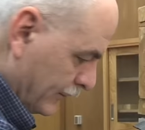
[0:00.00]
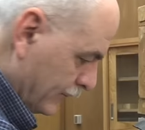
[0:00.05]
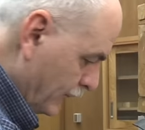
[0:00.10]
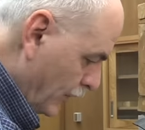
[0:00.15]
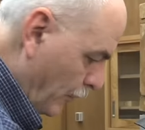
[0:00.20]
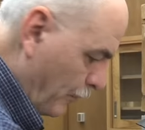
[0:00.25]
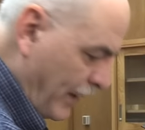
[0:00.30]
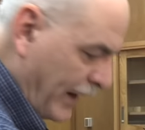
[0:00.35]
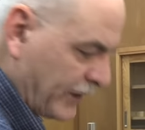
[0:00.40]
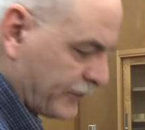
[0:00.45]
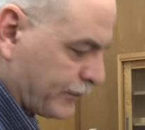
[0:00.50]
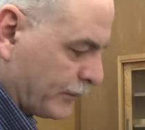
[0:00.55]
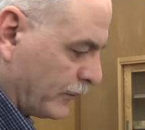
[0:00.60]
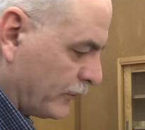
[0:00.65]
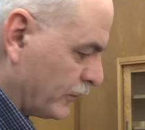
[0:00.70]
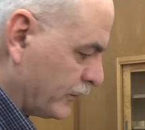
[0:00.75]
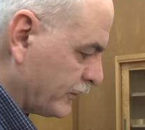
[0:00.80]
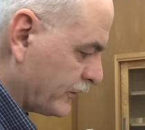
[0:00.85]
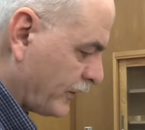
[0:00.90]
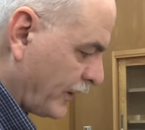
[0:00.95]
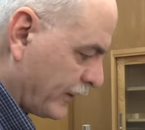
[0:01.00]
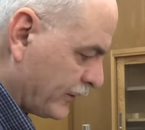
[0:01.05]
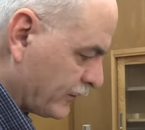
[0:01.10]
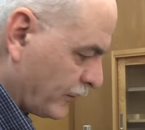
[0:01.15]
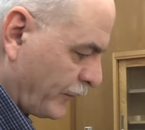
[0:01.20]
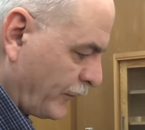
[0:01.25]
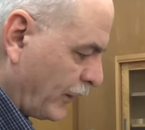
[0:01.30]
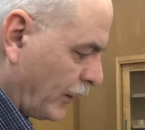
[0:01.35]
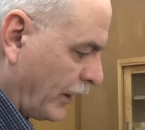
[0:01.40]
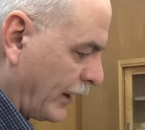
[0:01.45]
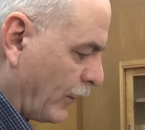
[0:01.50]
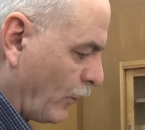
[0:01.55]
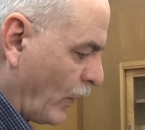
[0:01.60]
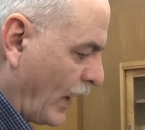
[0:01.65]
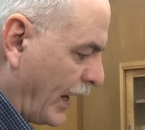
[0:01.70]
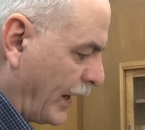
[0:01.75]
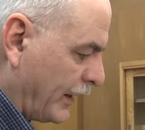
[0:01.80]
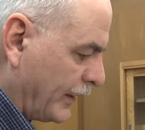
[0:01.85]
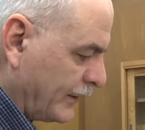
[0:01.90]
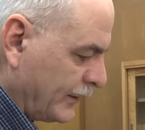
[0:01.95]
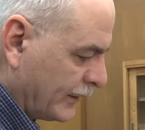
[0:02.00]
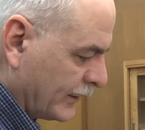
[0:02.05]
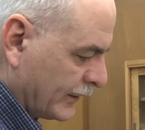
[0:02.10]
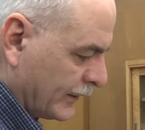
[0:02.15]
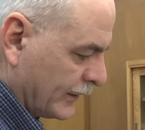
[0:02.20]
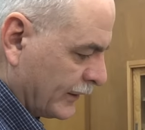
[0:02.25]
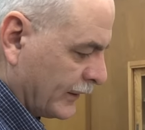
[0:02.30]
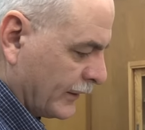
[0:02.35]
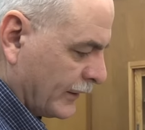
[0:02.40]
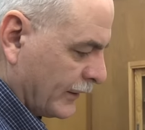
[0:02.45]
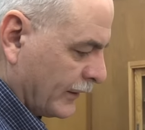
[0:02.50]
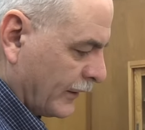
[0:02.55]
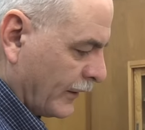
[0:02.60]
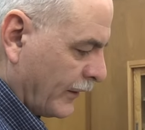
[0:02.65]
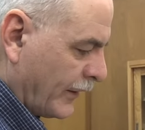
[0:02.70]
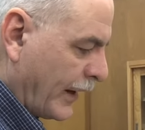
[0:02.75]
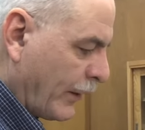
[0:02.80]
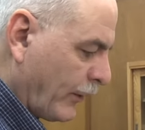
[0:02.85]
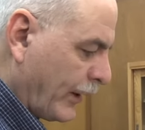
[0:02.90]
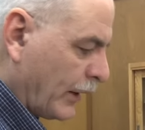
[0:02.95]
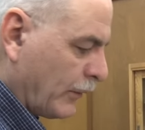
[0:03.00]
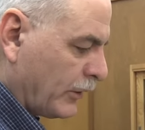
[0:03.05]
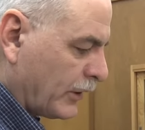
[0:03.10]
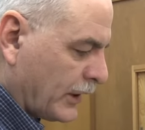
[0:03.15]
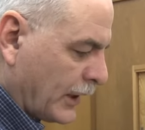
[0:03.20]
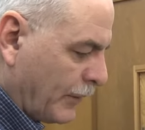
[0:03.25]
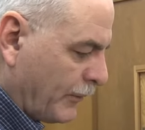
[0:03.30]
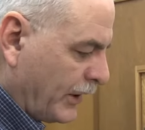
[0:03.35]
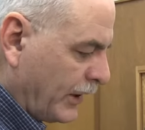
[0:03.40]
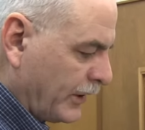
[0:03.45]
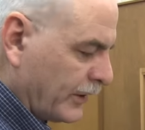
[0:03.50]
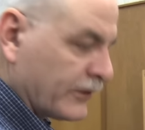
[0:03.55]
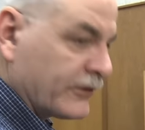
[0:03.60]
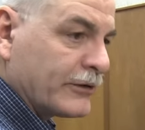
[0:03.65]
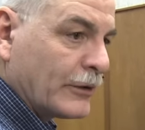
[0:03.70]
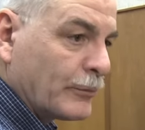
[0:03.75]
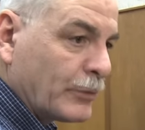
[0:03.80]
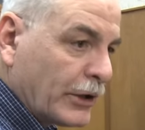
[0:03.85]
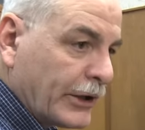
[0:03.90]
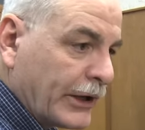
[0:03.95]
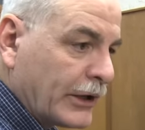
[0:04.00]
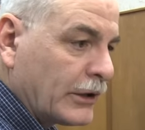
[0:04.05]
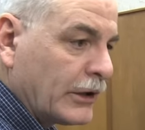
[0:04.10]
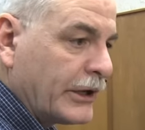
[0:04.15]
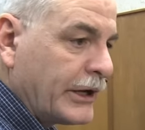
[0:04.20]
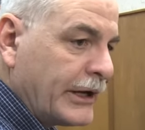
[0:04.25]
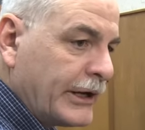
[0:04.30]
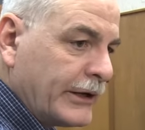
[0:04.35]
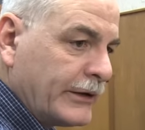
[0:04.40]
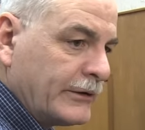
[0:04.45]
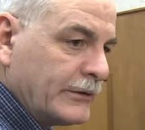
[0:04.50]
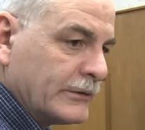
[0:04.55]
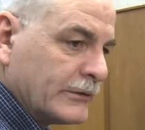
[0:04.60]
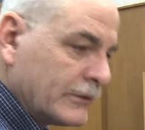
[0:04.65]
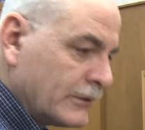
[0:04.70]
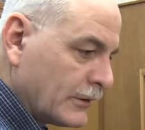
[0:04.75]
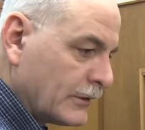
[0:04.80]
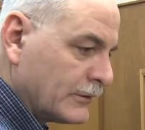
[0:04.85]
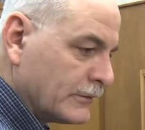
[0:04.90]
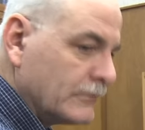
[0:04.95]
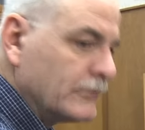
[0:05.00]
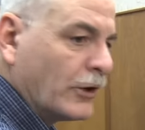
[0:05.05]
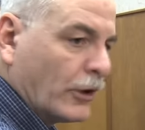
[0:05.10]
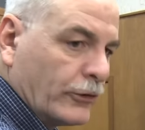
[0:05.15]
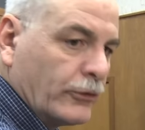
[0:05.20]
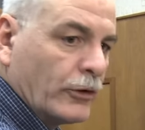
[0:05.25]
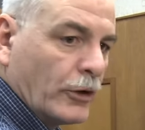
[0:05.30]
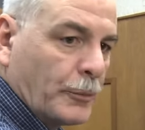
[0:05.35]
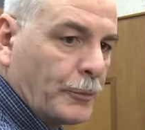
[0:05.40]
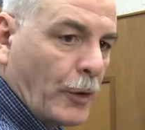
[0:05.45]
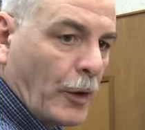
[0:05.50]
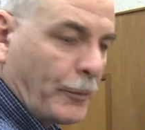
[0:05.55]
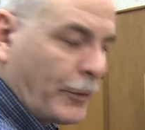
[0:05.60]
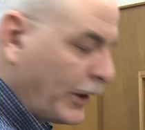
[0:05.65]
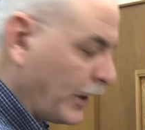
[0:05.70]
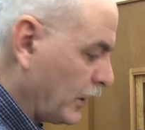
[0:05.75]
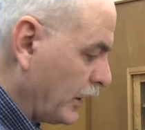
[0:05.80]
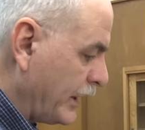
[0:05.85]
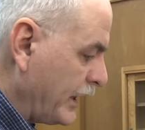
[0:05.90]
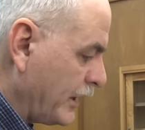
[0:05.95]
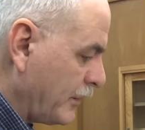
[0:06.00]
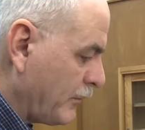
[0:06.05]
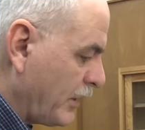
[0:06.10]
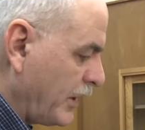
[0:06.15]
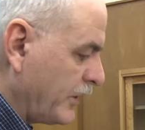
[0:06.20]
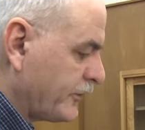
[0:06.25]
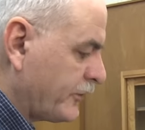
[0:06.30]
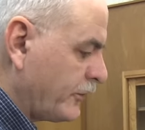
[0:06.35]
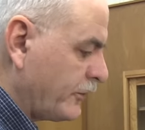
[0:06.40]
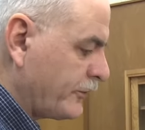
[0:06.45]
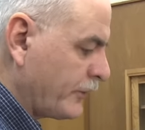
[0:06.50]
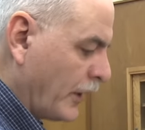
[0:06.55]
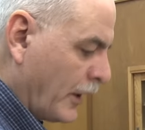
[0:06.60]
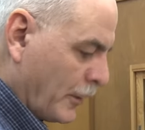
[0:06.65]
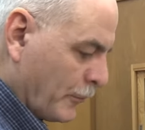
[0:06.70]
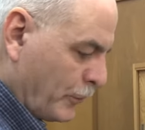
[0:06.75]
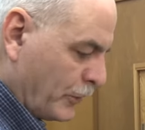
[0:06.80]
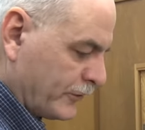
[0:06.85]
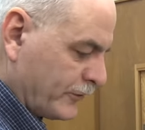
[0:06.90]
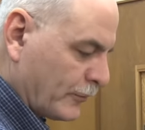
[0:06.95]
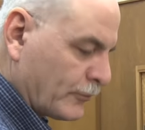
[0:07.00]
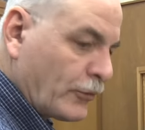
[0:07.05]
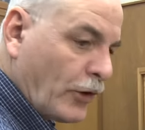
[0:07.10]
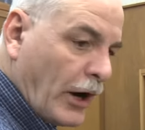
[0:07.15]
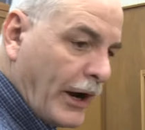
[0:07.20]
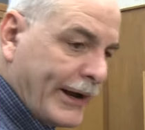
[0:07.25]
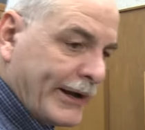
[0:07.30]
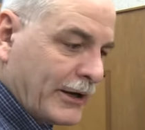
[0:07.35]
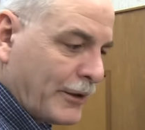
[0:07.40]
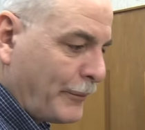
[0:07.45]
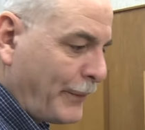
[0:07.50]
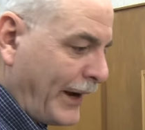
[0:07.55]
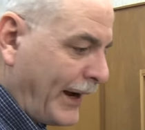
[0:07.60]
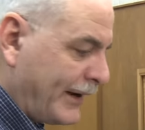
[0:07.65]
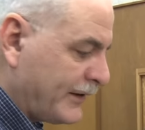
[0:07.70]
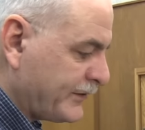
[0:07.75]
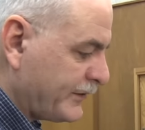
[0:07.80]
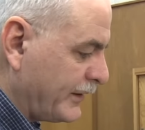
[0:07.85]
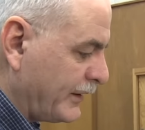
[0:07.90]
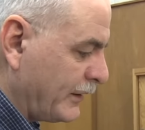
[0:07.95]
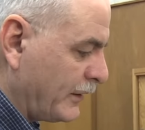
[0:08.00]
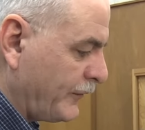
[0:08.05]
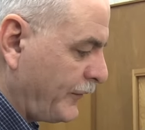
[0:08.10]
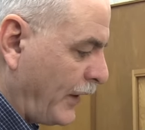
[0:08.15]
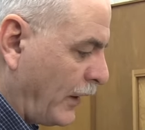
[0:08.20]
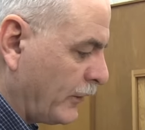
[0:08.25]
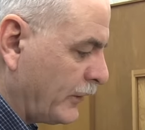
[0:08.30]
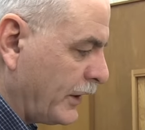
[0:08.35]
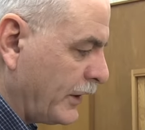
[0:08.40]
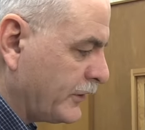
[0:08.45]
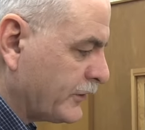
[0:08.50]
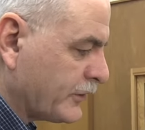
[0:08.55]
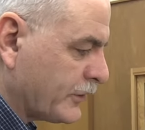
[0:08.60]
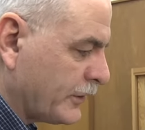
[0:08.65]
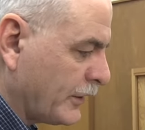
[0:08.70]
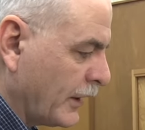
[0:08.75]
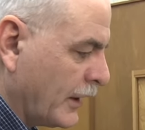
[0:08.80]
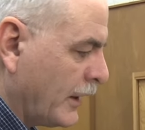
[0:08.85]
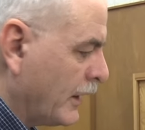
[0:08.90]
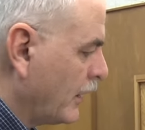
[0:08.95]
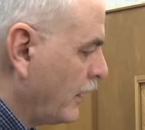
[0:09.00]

the basement was severely wetted, they were able to come in and simply clean, you know, do the appropriate cleaning measures, put some drying capacity in the foundation.